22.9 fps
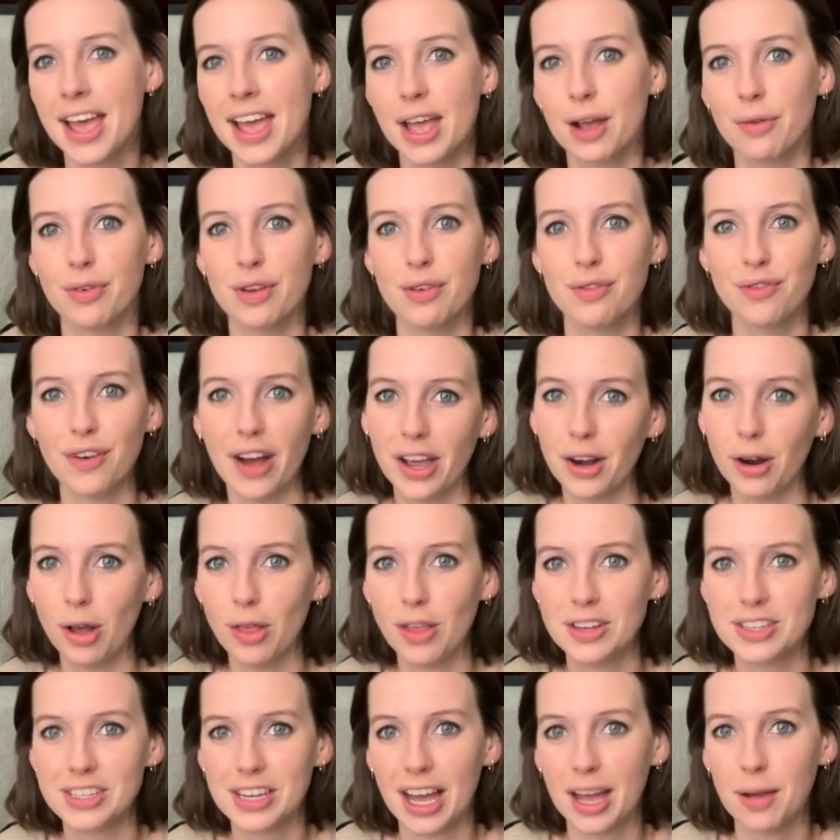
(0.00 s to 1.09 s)
if we fight all
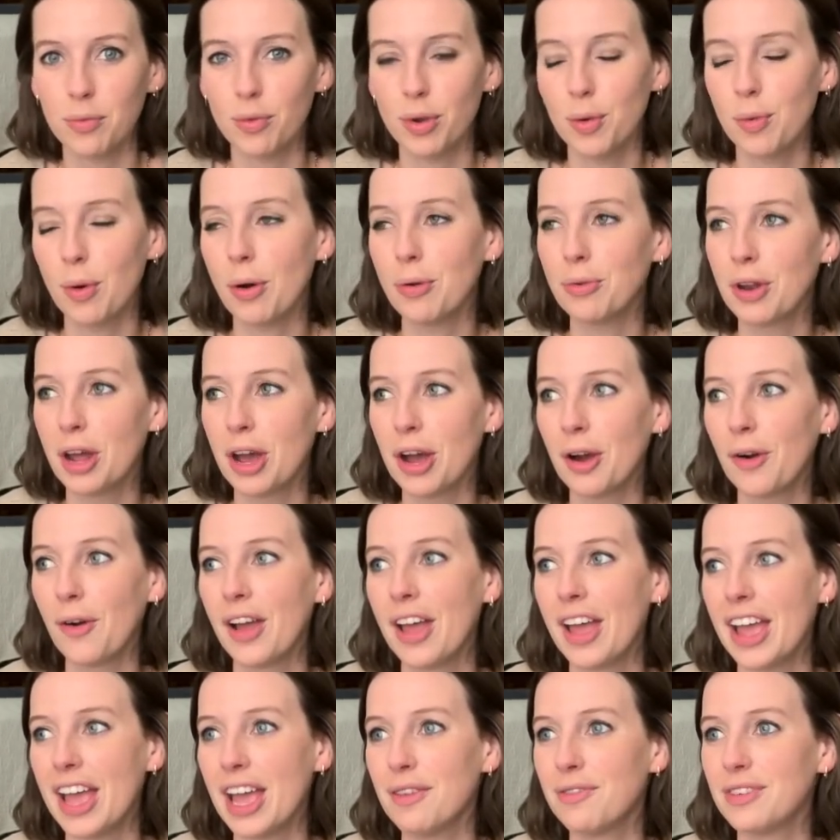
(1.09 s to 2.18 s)
the time, we won't know
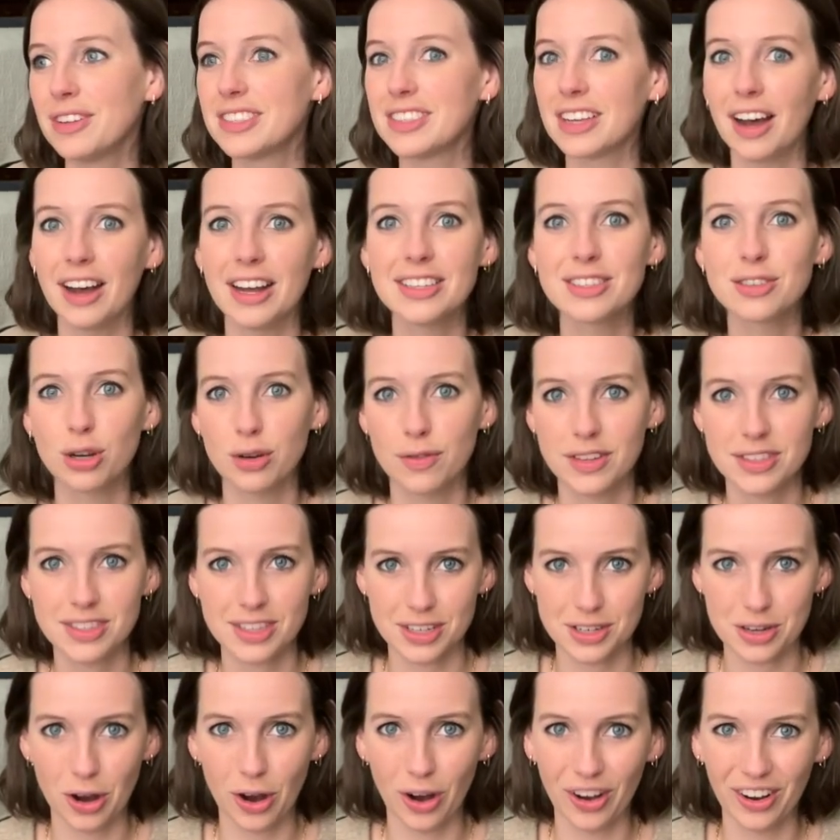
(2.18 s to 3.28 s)
if it's us or if it's the
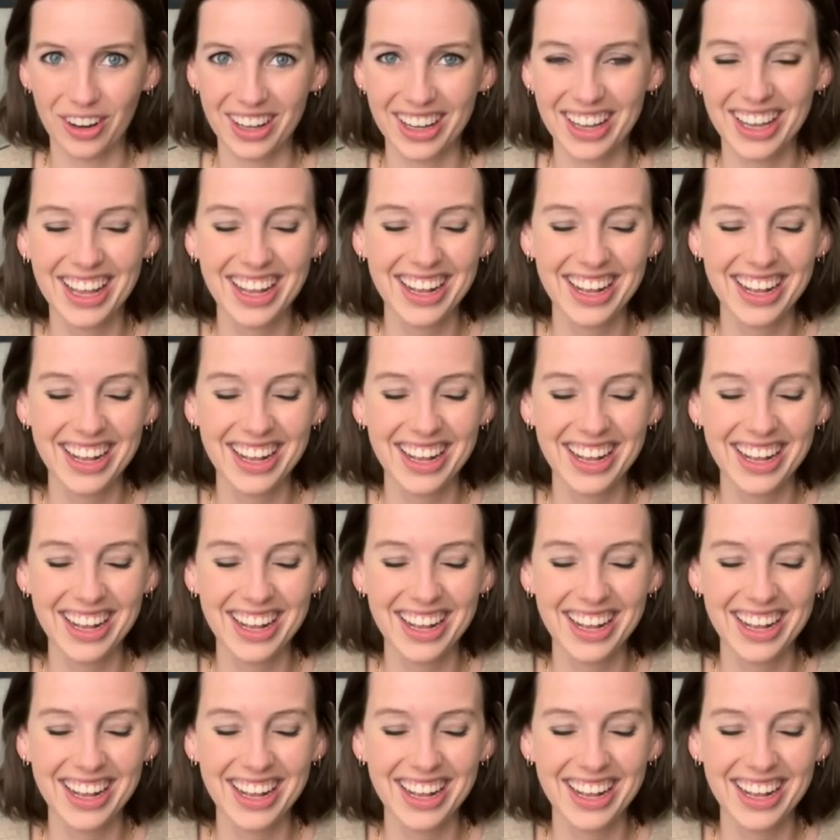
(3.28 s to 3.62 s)
dog.